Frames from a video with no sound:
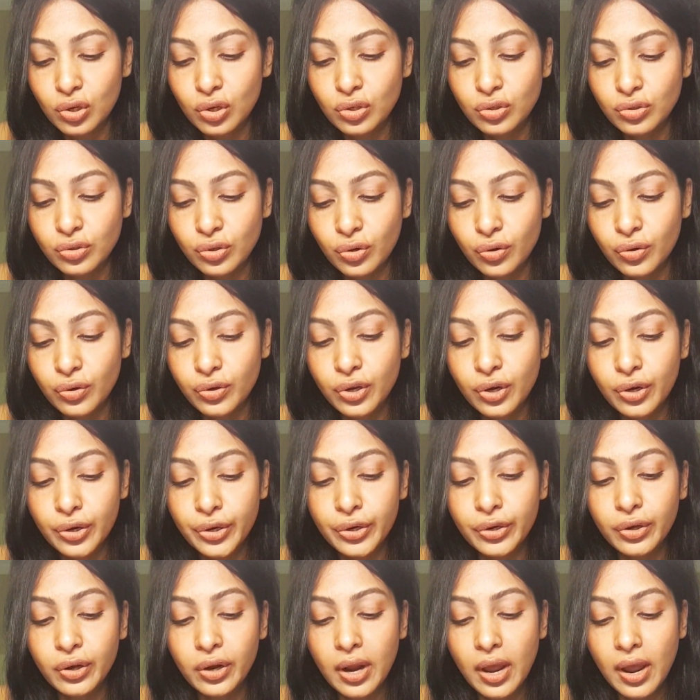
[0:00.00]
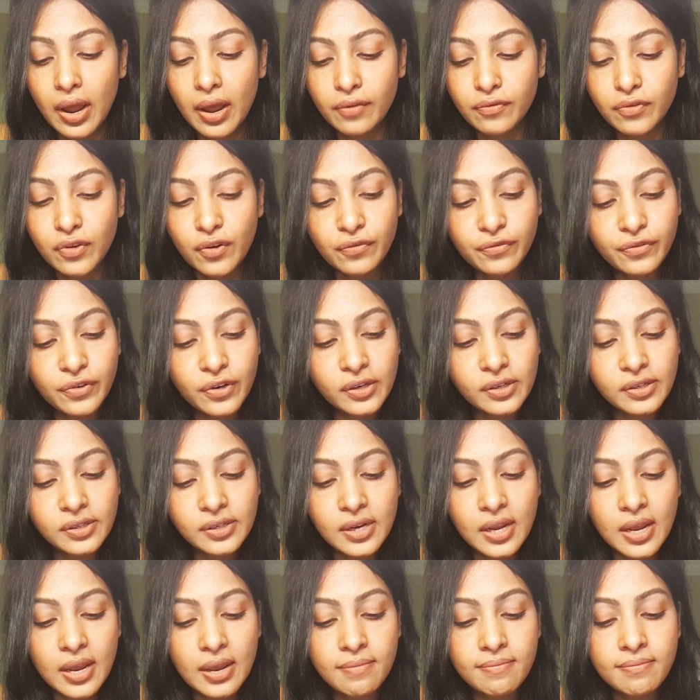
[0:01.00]
So here you're gonna have your first
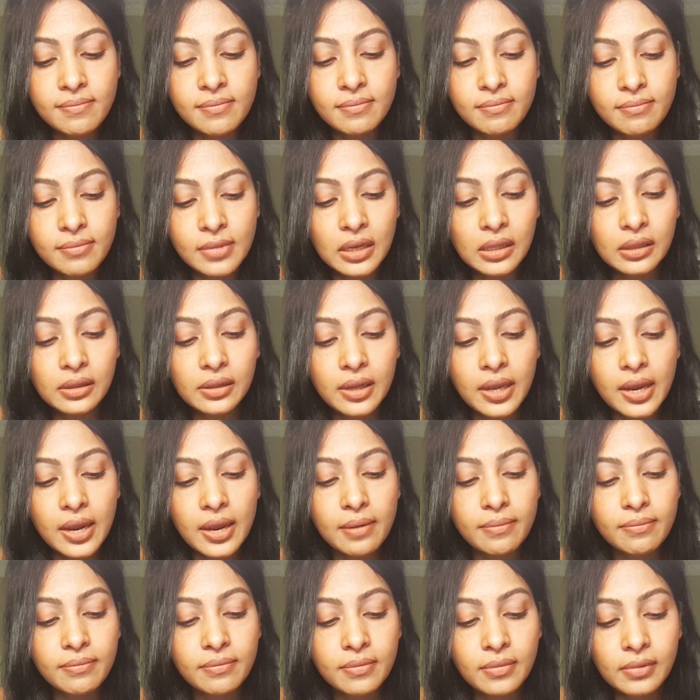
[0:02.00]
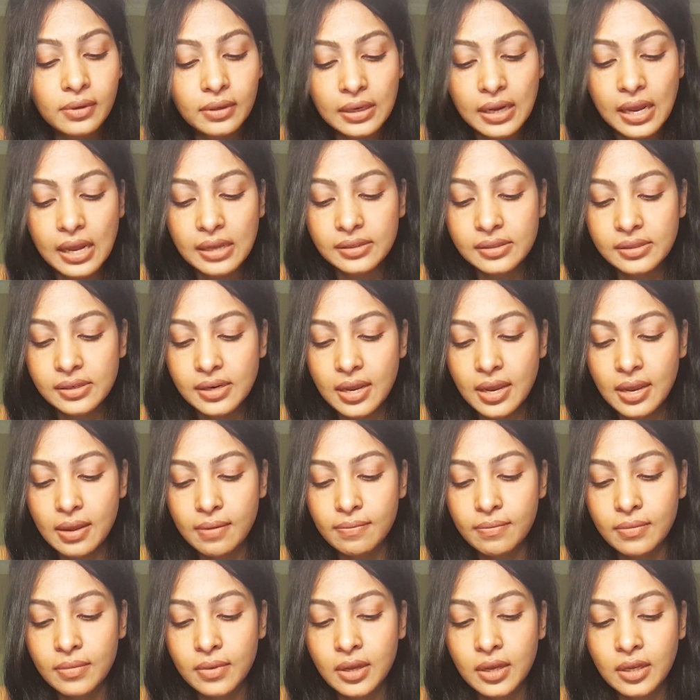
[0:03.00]
name, middle name, last
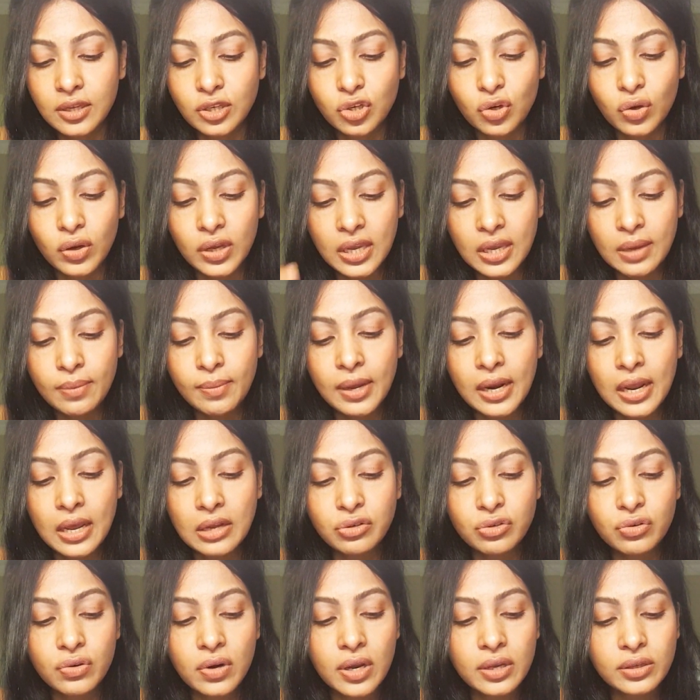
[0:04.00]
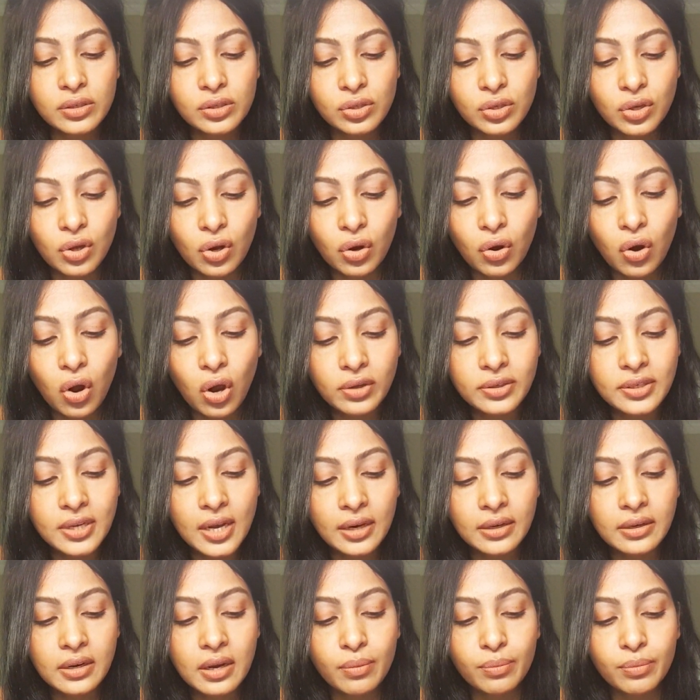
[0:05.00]
name, your email address, your
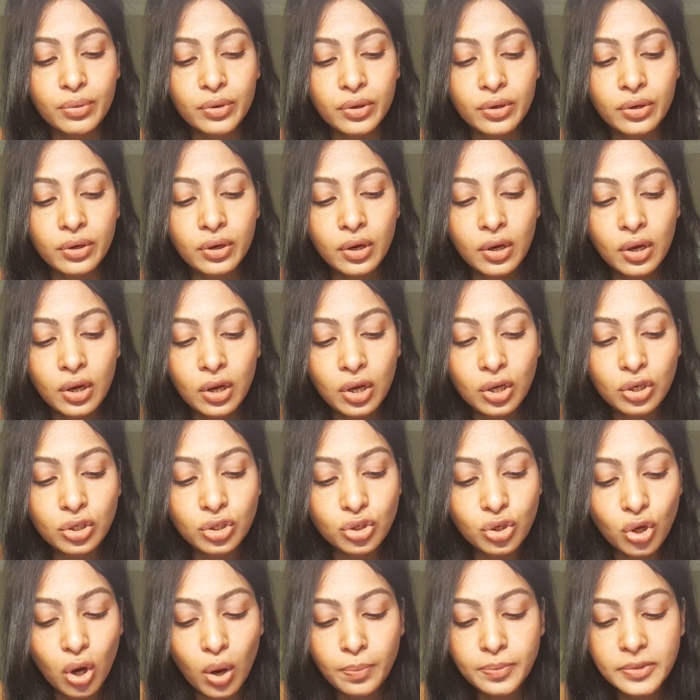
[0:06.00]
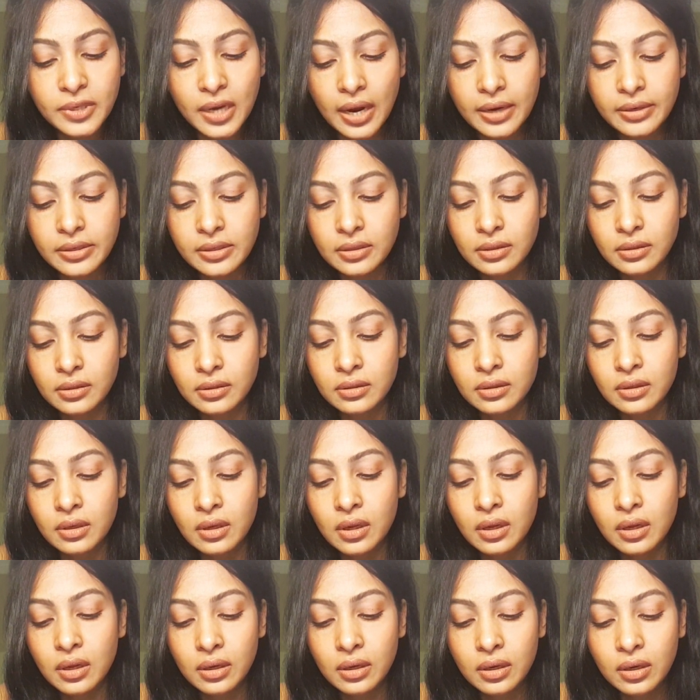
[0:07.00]
contact number, job title,
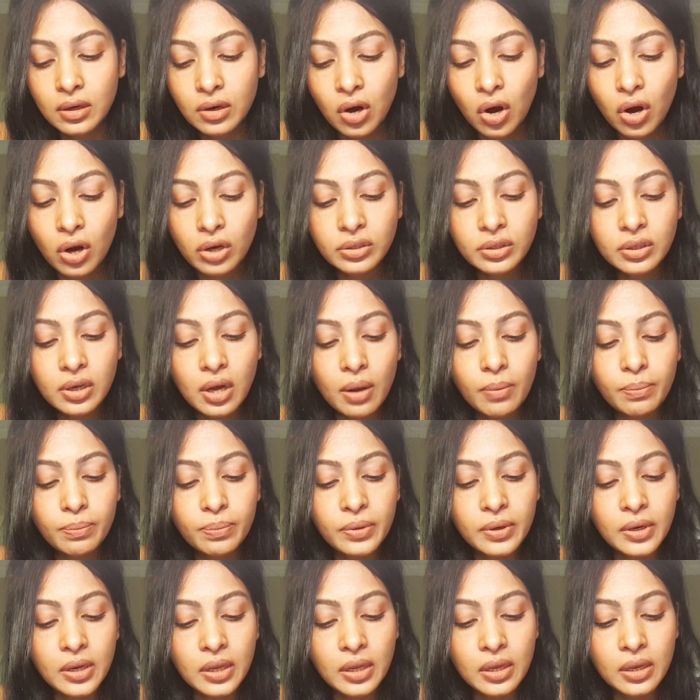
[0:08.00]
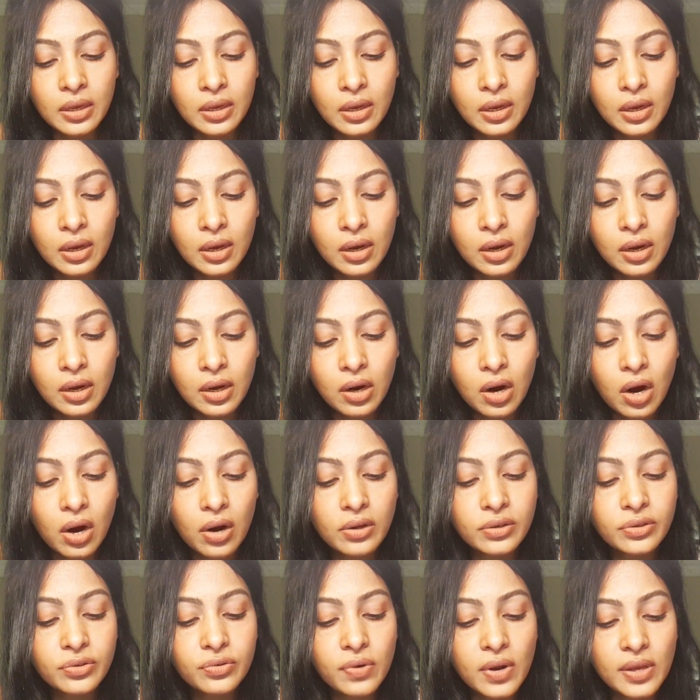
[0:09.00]
current company,
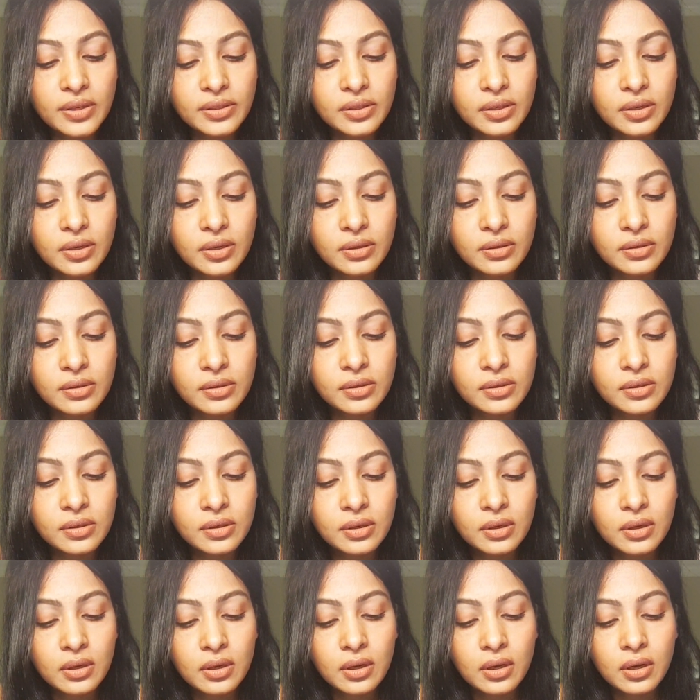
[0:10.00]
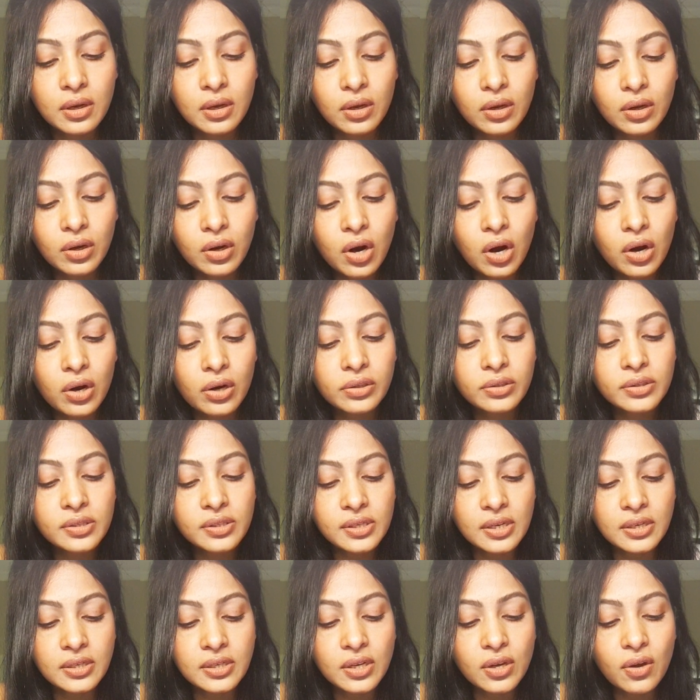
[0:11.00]
current residence, current
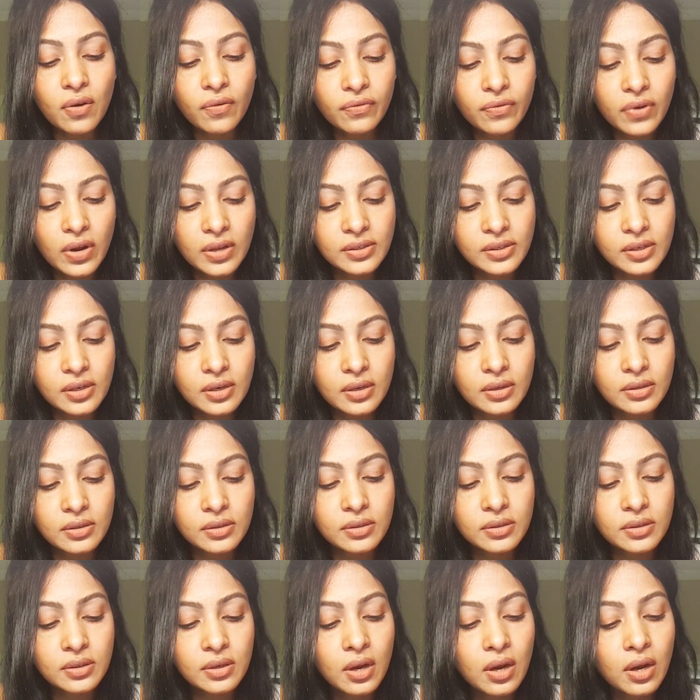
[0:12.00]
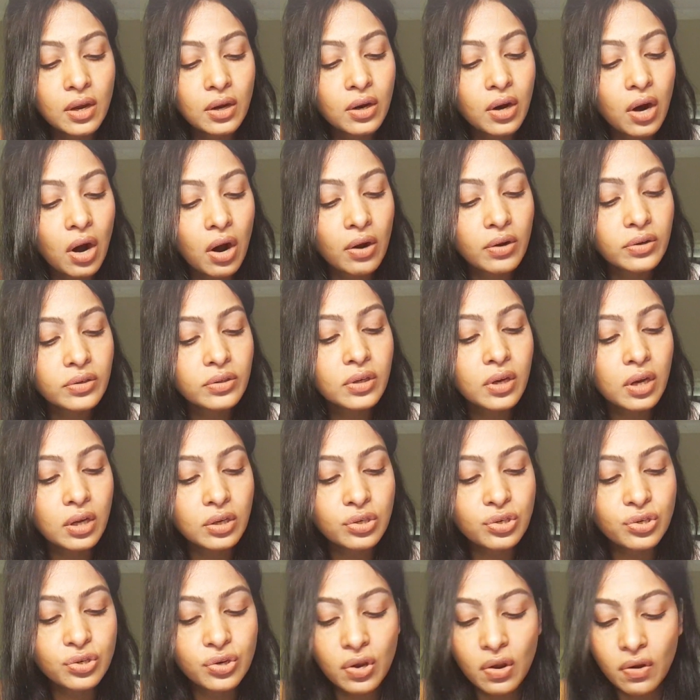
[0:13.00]
city of residence, current
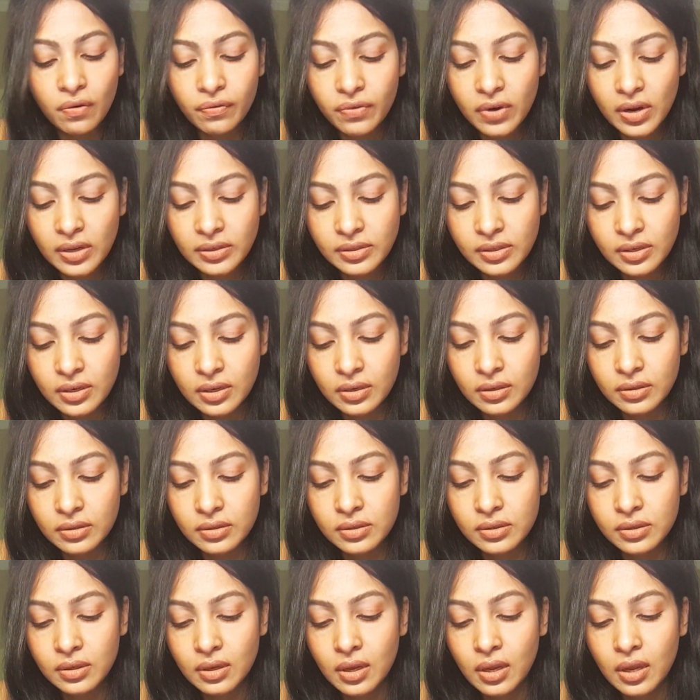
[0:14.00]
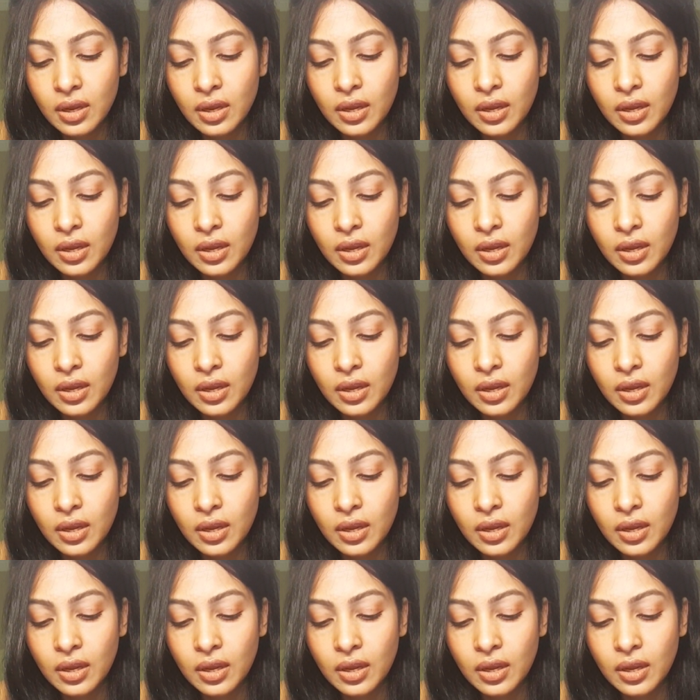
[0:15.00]
country of residence.